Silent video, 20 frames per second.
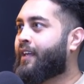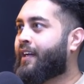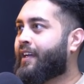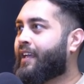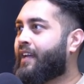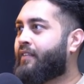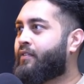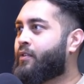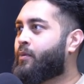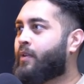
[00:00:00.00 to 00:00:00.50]

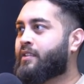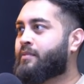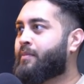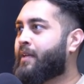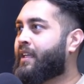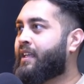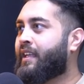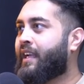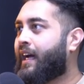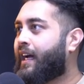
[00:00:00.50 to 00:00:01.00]
Like, everyone's
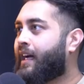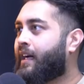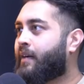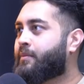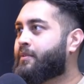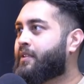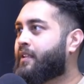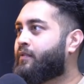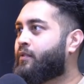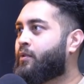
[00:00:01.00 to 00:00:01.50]
making
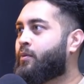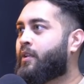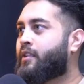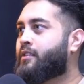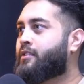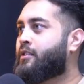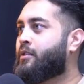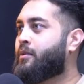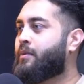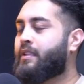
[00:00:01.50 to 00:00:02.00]
apps,
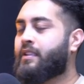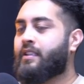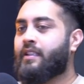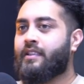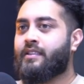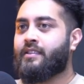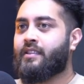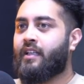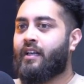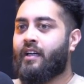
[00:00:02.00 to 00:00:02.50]
everyone's doing
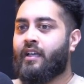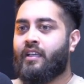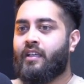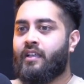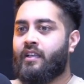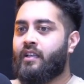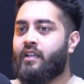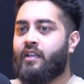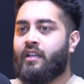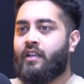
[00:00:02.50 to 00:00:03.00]
this. Like,
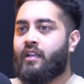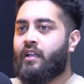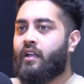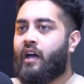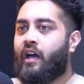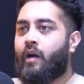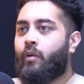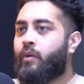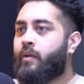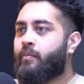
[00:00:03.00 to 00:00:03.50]

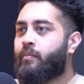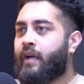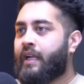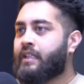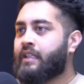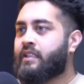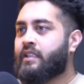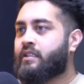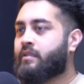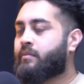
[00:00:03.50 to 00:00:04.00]
I went
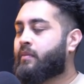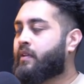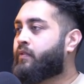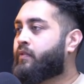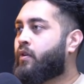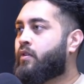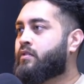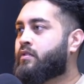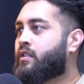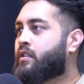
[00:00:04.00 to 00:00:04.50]
Bangladesh and my
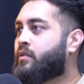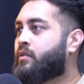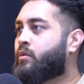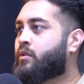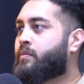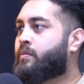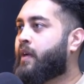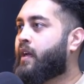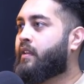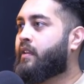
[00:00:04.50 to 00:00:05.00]
phone signal
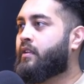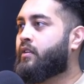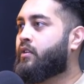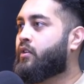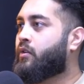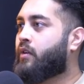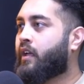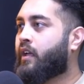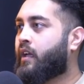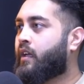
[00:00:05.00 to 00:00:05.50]
was better than
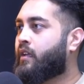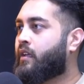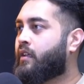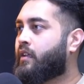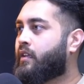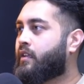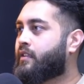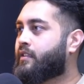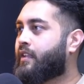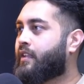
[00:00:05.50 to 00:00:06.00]
the UK.
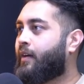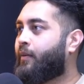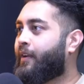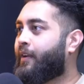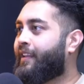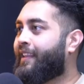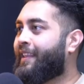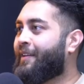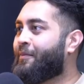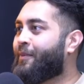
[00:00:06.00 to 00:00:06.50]
No. It's like
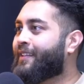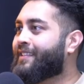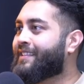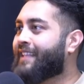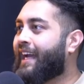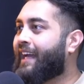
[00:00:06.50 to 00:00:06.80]
one of them ones.